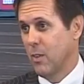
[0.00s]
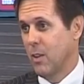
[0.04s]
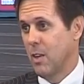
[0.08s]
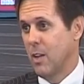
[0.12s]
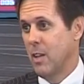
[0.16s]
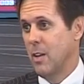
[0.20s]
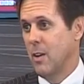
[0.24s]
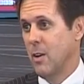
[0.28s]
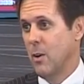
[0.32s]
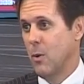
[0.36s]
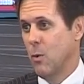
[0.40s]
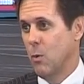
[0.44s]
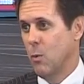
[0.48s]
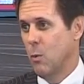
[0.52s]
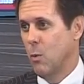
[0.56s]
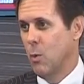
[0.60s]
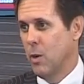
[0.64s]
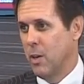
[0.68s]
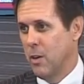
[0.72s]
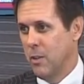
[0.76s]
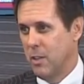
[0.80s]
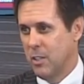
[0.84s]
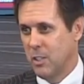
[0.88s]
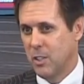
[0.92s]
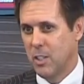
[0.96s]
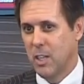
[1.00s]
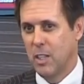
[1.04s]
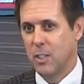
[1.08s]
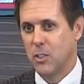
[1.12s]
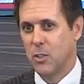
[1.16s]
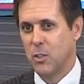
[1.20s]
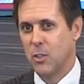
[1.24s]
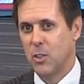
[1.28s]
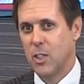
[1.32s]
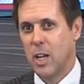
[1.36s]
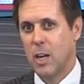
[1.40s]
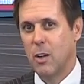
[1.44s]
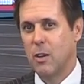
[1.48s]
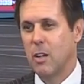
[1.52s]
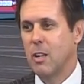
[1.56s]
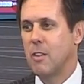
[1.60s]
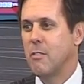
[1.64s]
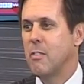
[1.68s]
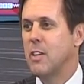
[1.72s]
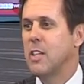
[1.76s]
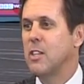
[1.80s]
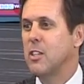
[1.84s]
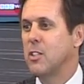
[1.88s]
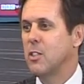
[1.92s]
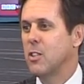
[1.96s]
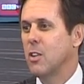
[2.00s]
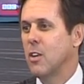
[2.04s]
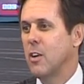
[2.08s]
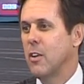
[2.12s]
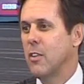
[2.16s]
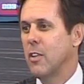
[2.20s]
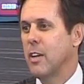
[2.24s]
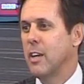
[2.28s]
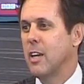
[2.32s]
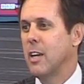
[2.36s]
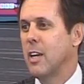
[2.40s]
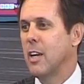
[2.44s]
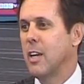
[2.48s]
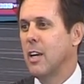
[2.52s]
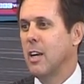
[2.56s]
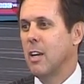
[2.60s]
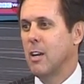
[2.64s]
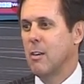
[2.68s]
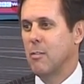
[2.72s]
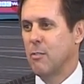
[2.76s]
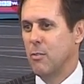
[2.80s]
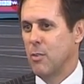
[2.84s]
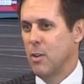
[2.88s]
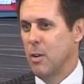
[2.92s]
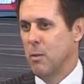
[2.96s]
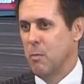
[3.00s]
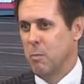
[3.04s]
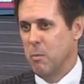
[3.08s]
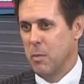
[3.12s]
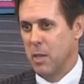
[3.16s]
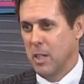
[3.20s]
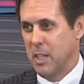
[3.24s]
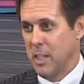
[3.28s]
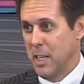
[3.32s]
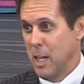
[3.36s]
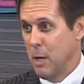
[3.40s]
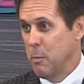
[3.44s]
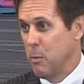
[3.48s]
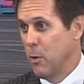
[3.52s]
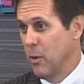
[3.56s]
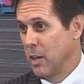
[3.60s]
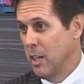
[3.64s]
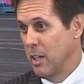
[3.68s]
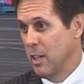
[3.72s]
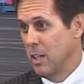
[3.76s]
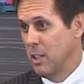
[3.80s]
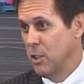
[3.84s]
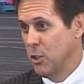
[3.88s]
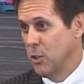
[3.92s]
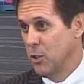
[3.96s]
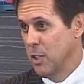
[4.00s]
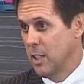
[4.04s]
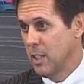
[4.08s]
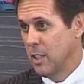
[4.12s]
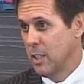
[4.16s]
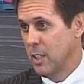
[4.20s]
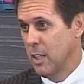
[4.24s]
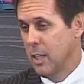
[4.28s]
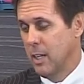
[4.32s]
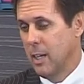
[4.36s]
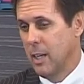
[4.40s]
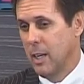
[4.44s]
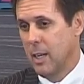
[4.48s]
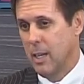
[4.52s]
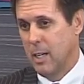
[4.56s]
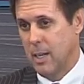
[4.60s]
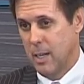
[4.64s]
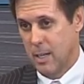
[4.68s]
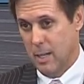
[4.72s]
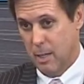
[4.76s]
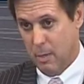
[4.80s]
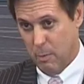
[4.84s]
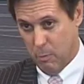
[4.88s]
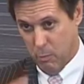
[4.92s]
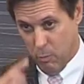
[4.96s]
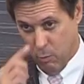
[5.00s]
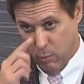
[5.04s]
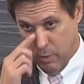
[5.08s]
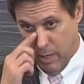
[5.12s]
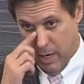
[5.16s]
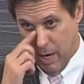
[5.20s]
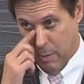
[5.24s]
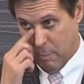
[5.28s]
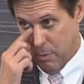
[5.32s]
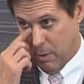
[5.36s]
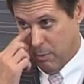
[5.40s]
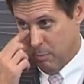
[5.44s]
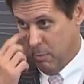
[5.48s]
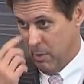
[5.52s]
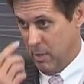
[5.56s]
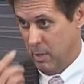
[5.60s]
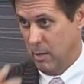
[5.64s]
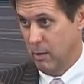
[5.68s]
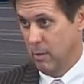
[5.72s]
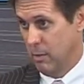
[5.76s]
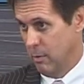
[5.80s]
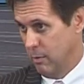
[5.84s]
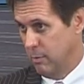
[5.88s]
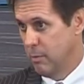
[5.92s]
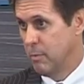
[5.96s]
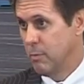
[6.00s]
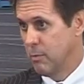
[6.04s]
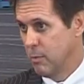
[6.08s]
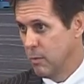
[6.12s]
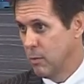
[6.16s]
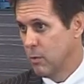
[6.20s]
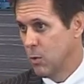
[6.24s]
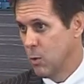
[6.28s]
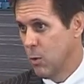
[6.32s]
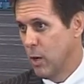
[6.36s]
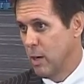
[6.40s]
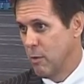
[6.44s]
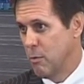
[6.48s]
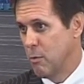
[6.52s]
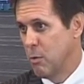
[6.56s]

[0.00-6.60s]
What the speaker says: you know. What are the schedules? How convenient are they from neighboring countries? We happen to be quite